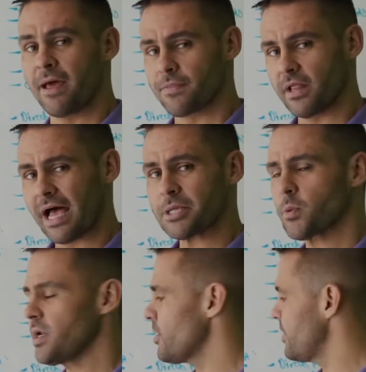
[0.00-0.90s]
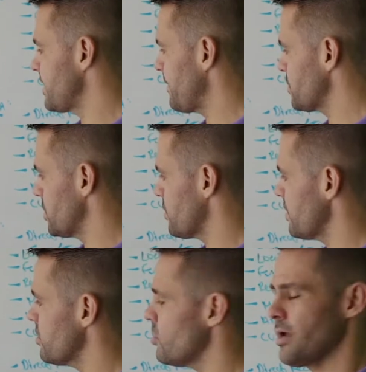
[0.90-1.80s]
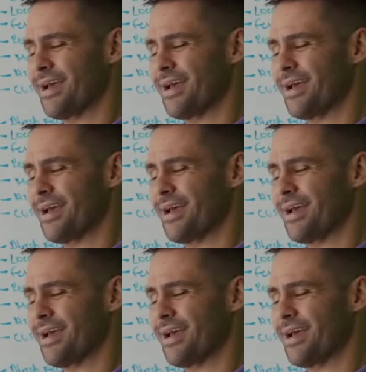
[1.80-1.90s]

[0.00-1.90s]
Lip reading: The last one here is absolutely critical,